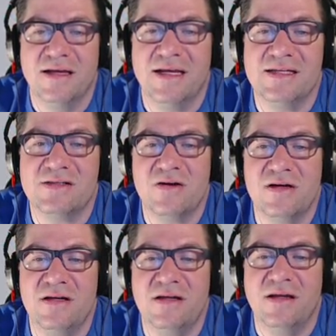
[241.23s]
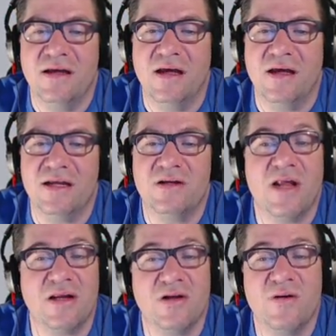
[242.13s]
is gone. Uh,
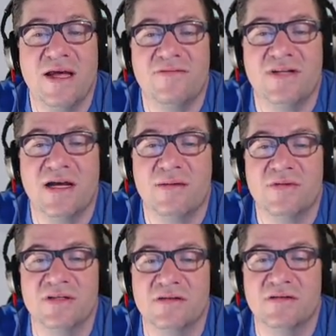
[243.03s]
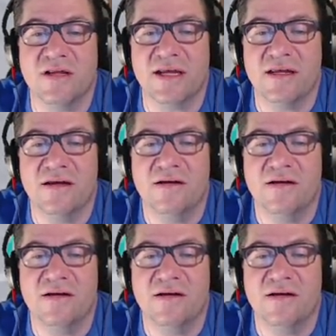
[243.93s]
I, I don't have time to like